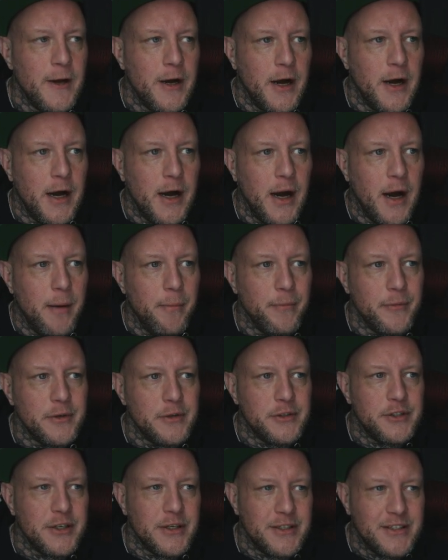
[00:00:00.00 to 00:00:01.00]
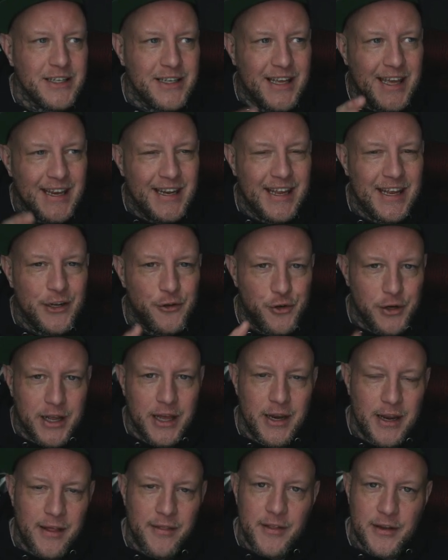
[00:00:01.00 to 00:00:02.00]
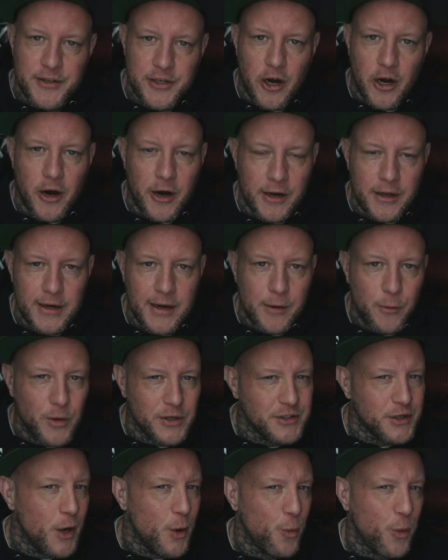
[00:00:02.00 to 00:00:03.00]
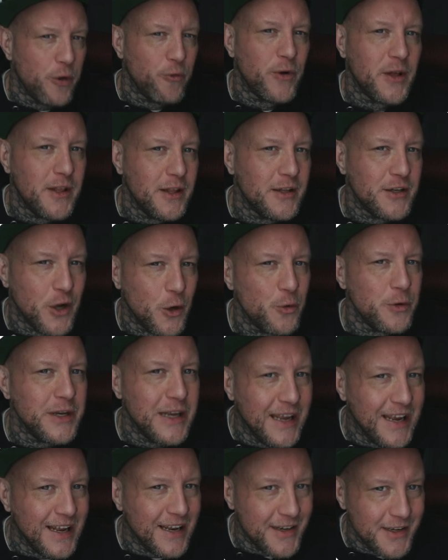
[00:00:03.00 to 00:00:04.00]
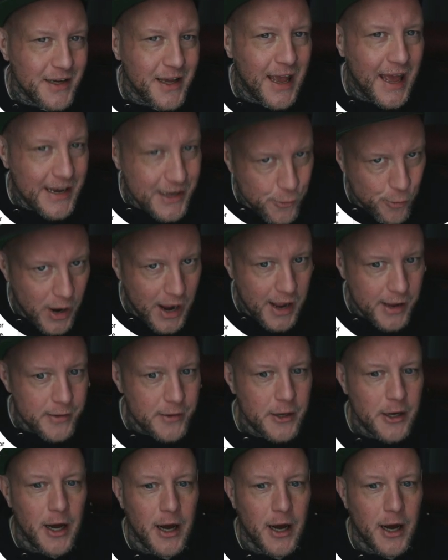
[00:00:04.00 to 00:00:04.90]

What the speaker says: to get intricate in the targeting, which we really don't need anyway.